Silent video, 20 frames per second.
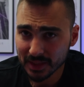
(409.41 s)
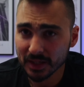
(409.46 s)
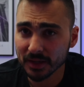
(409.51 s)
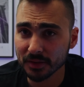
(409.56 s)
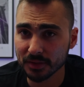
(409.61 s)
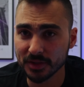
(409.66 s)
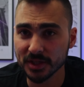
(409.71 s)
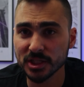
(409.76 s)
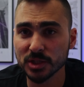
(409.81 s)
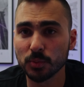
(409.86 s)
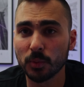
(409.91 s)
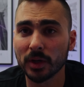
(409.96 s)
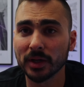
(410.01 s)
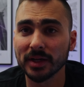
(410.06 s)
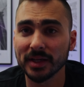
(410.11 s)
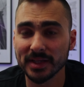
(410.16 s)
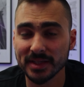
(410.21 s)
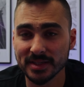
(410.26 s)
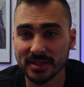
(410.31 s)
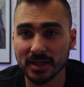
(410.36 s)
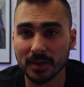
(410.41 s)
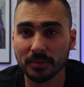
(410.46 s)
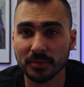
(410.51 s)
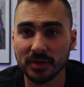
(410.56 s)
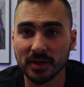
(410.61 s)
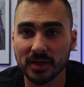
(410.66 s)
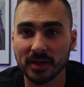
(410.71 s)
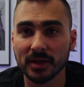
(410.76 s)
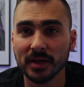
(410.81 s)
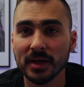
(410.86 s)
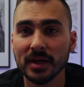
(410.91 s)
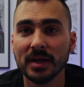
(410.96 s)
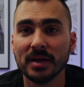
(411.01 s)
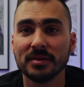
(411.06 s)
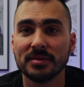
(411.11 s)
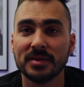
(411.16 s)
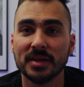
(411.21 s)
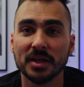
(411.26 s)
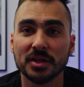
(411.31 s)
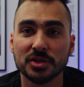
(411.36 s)
This one is something
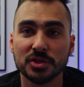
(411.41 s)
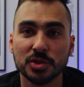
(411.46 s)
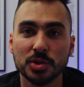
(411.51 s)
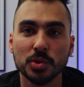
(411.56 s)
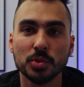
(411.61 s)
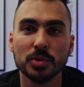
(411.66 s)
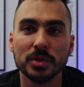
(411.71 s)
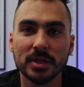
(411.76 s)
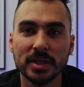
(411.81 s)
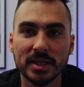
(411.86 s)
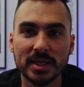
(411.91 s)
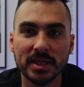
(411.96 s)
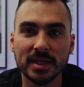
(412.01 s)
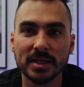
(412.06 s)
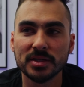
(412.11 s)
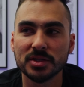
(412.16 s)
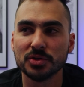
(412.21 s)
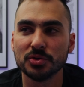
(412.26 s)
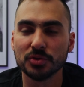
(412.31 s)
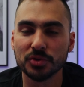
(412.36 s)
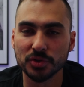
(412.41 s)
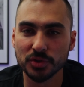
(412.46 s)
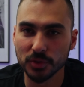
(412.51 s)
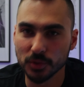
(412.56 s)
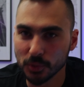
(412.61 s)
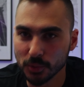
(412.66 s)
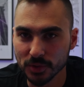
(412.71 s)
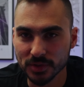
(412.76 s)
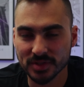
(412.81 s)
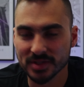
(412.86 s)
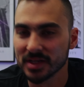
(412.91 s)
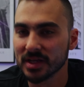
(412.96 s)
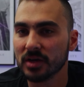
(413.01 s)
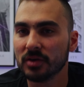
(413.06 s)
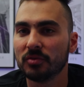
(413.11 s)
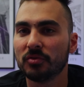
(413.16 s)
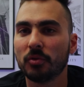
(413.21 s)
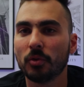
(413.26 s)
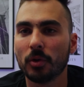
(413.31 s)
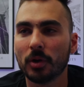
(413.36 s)
that you need to use
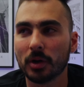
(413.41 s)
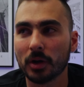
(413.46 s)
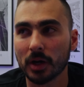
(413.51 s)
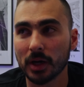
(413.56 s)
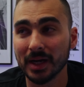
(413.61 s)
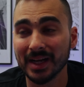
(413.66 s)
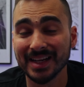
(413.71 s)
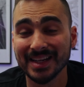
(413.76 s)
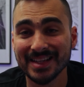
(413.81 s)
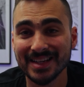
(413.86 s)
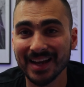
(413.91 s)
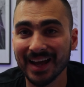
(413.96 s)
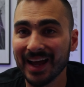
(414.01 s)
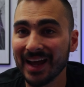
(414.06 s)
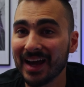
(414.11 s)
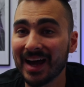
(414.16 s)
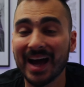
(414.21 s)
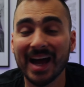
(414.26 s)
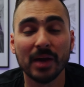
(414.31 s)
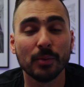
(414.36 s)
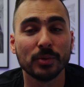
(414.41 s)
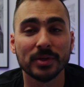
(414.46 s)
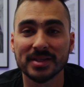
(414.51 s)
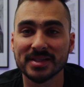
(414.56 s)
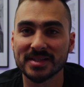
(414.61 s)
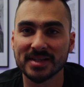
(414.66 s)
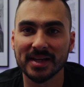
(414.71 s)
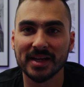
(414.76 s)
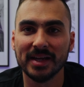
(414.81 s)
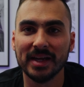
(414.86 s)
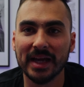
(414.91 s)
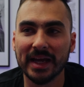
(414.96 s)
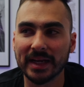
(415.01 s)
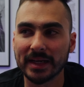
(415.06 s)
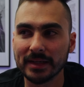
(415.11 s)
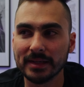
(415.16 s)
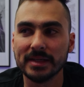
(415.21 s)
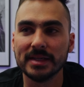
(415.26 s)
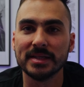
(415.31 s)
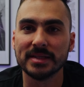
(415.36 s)
for, I would say, at
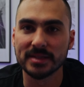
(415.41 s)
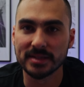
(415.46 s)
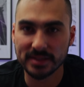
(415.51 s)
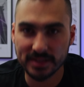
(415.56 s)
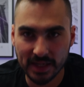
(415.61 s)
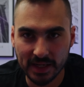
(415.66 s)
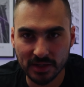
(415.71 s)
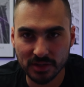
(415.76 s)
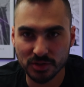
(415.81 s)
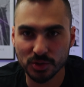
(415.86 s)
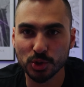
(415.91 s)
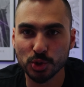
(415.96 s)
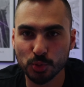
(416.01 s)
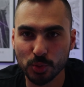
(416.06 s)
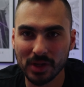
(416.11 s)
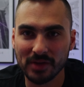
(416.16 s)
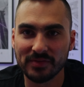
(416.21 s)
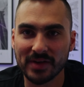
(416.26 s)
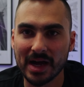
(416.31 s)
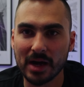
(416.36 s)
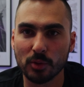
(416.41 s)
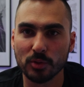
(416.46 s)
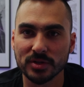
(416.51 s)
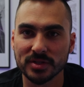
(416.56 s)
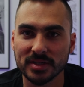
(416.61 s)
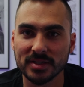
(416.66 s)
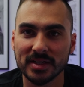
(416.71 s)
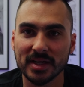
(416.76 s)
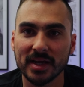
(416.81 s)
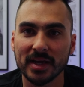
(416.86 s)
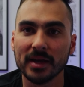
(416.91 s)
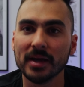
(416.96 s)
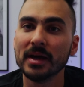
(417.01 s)
least 10 to 12 hours a day.